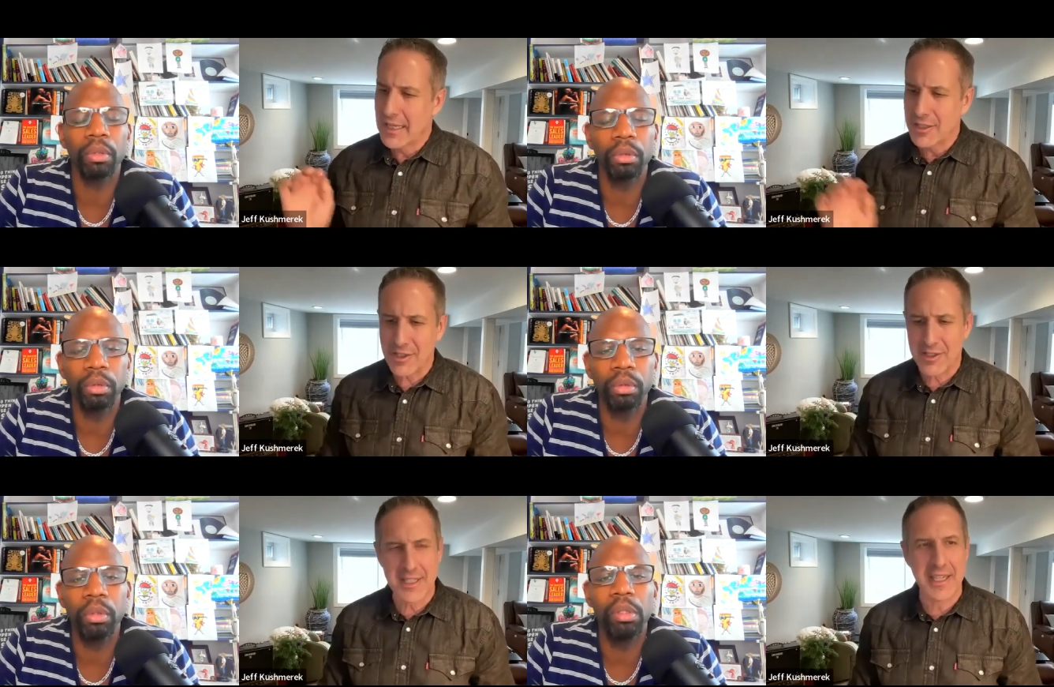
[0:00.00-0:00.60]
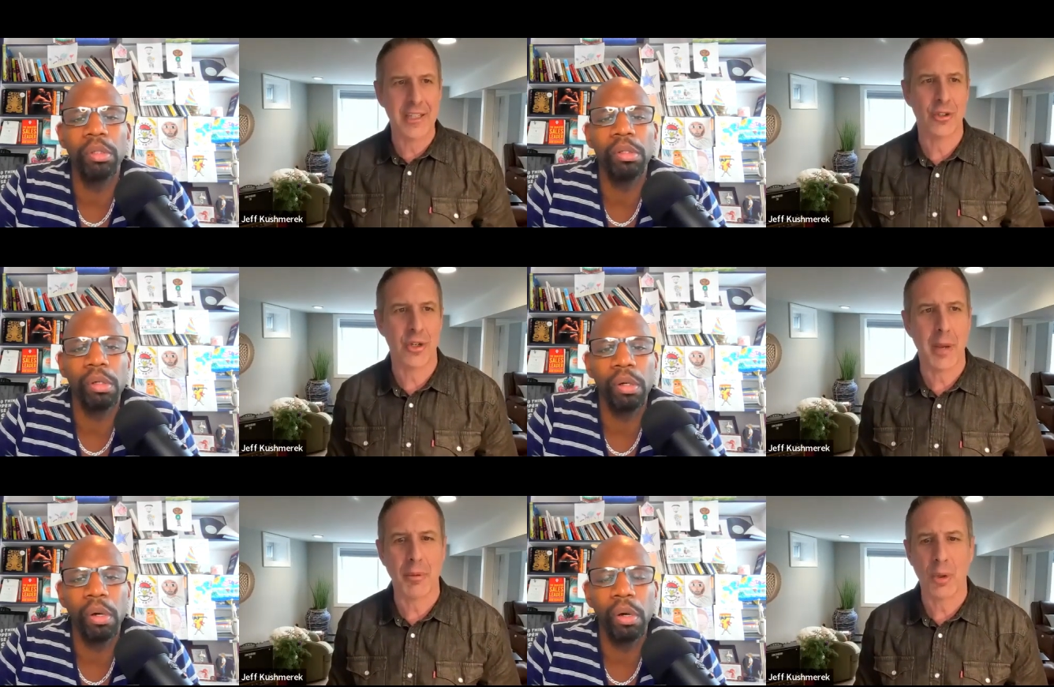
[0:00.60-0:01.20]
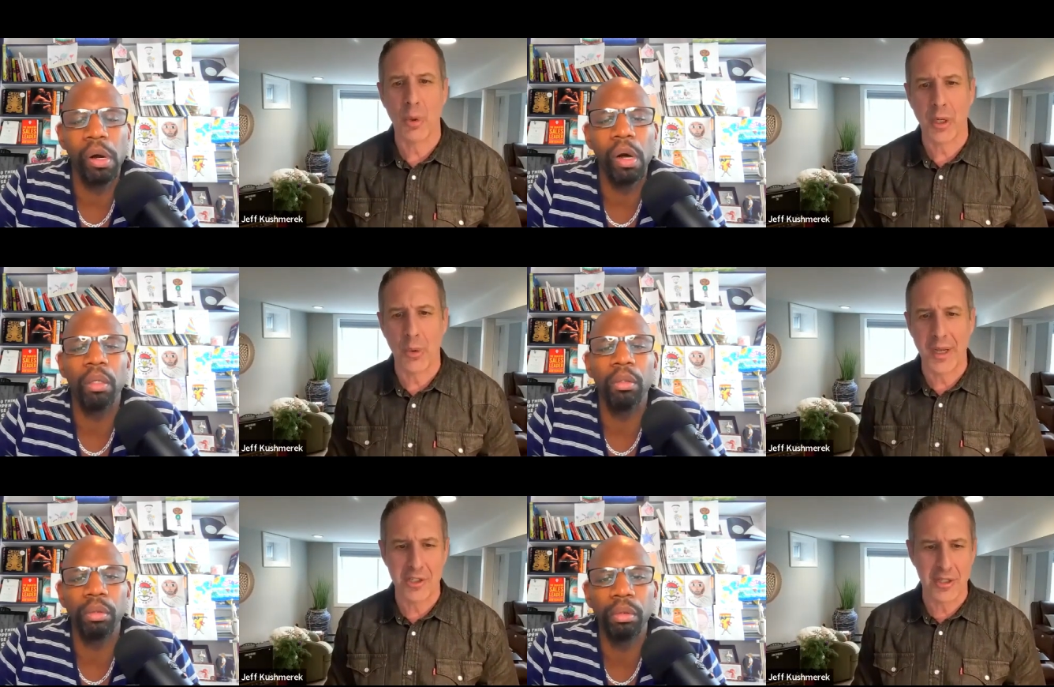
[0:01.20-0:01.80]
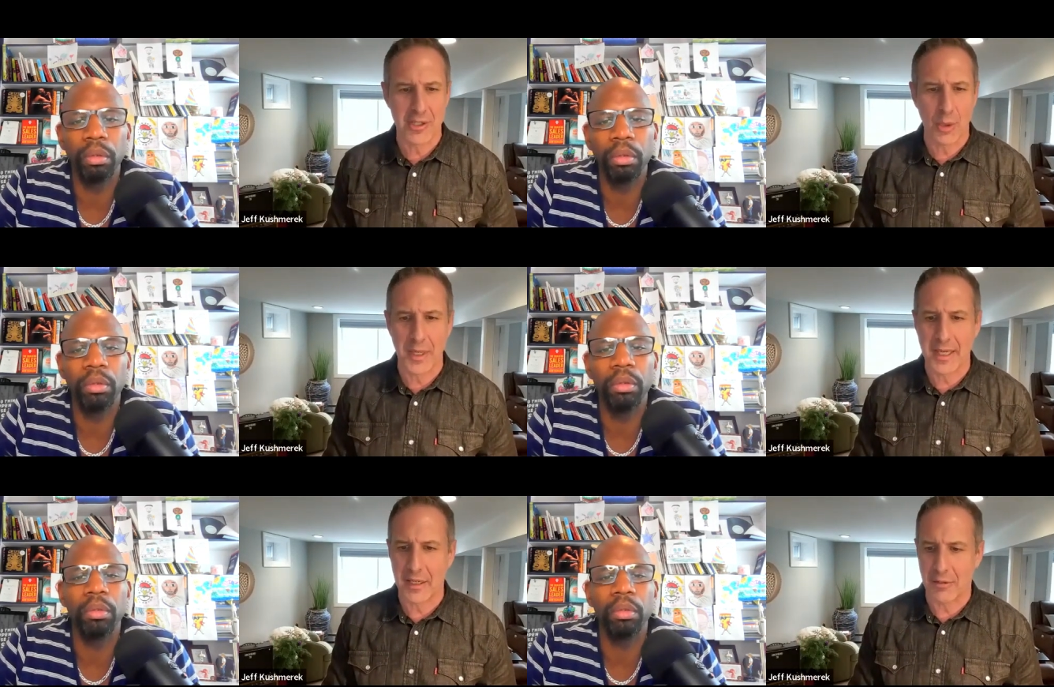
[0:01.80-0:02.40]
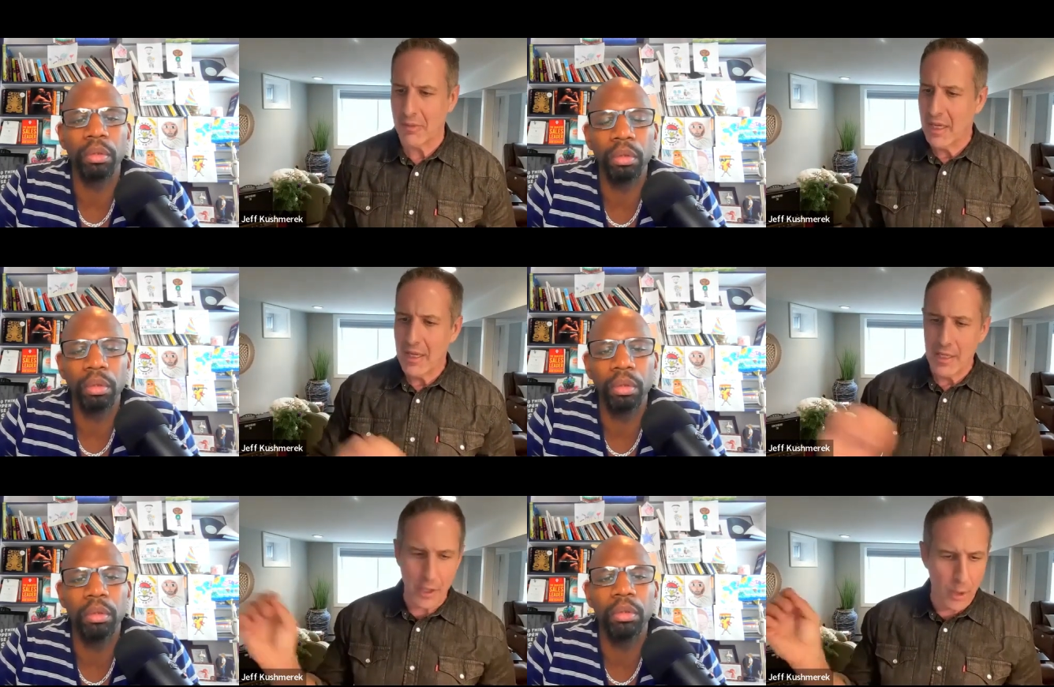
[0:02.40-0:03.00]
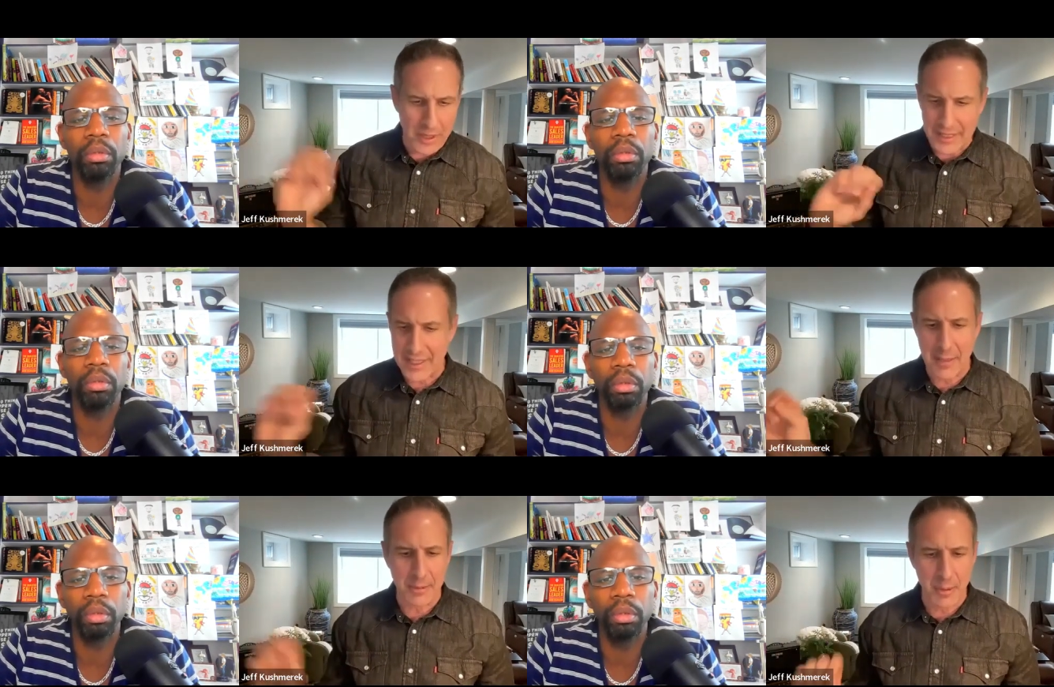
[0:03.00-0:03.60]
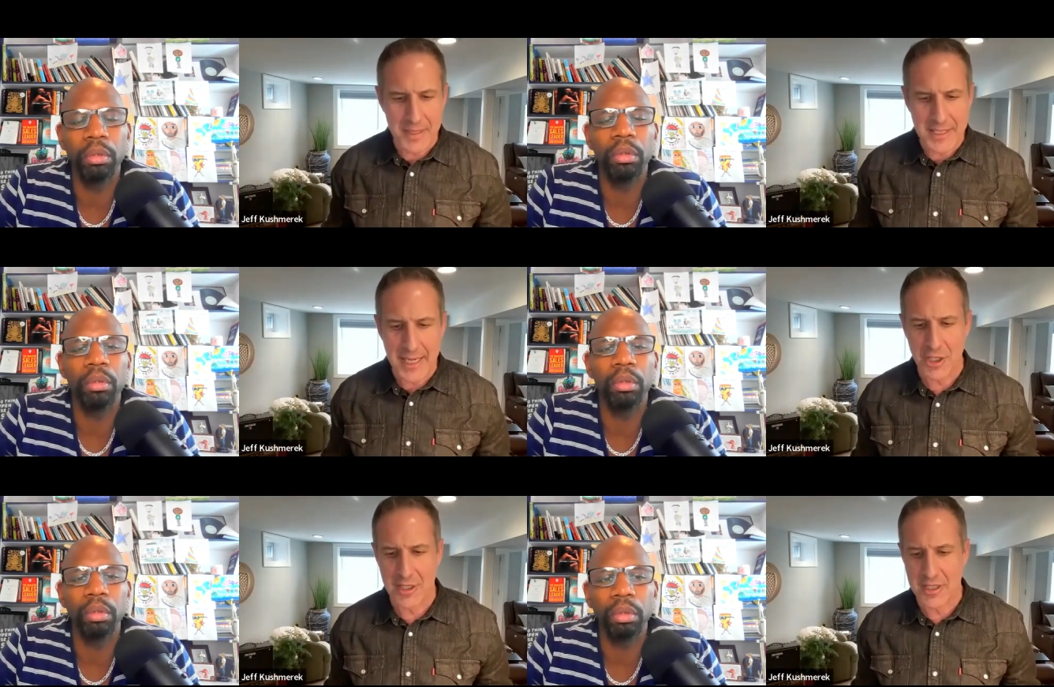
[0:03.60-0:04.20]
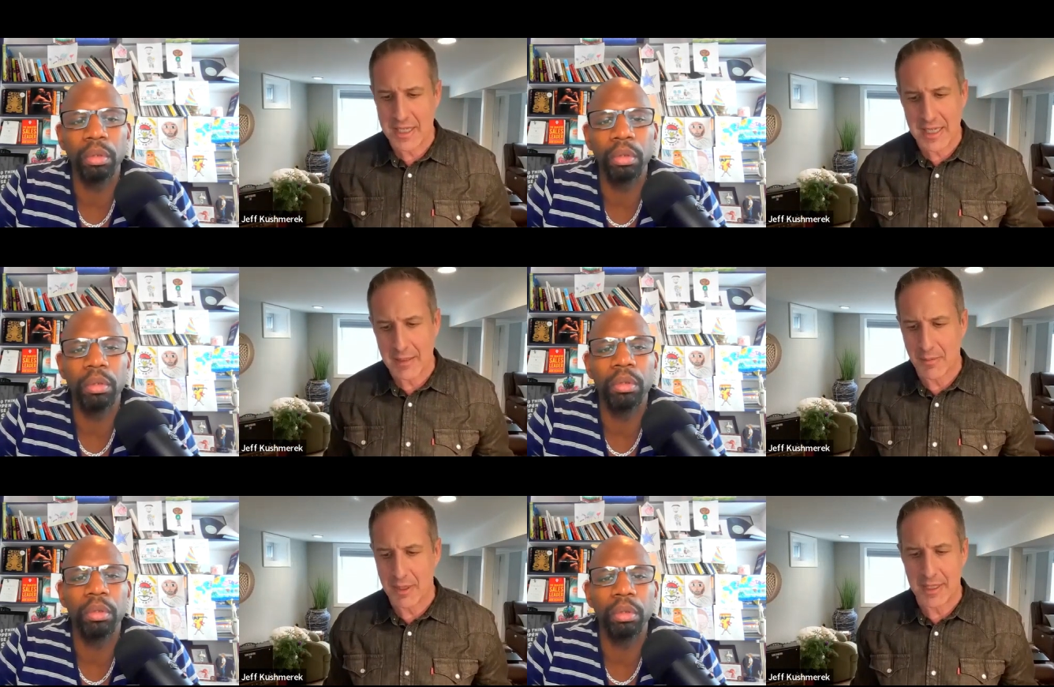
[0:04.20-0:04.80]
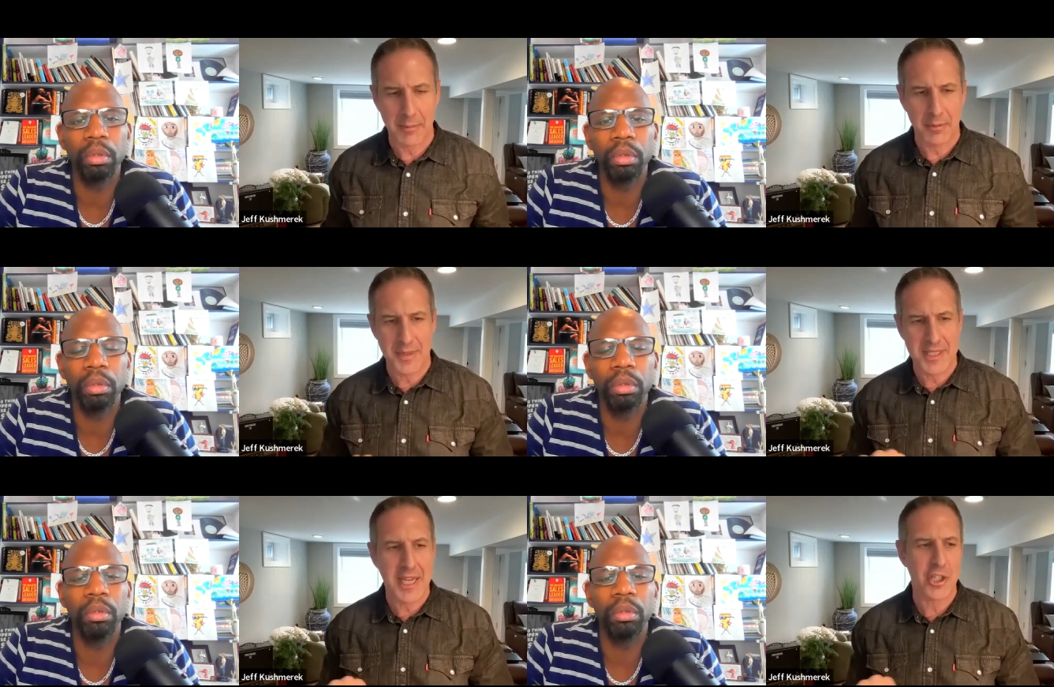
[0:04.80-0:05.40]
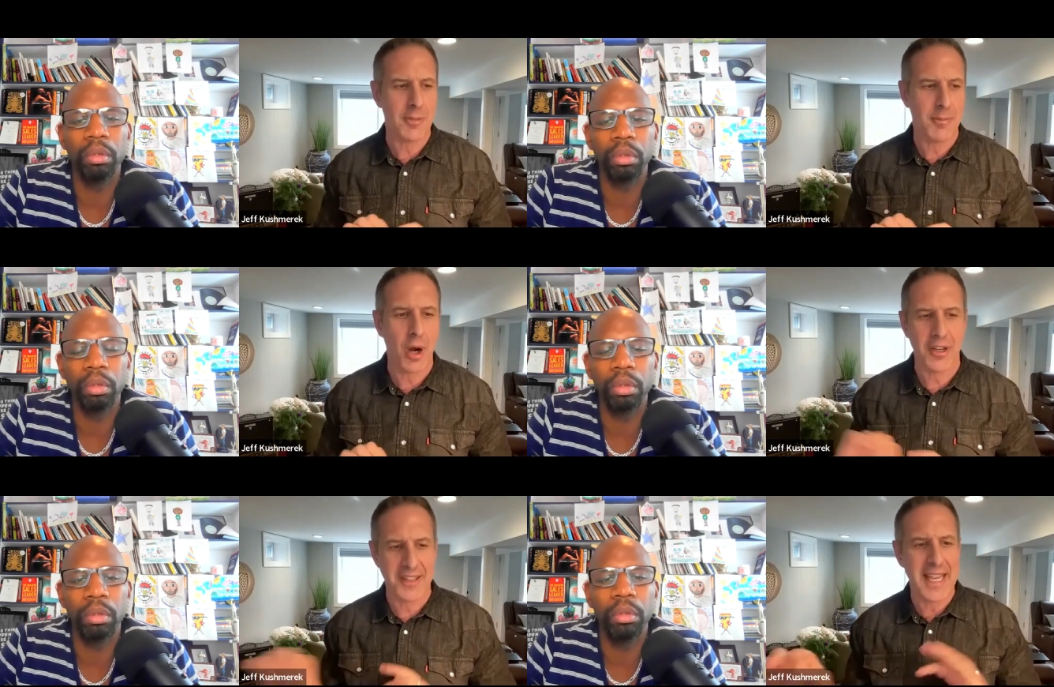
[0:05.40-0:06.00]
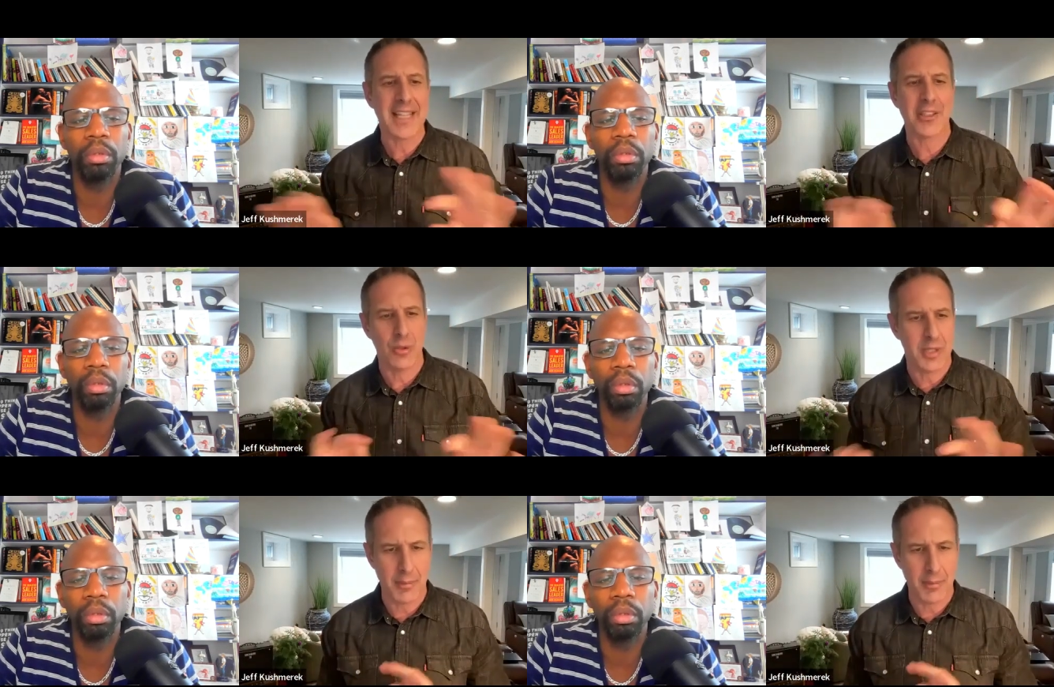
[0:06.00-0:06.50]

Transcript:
Speaker 1: Just need to answer a couple quick questions so we can, you know, get the implementation team and the implementation part of the SOW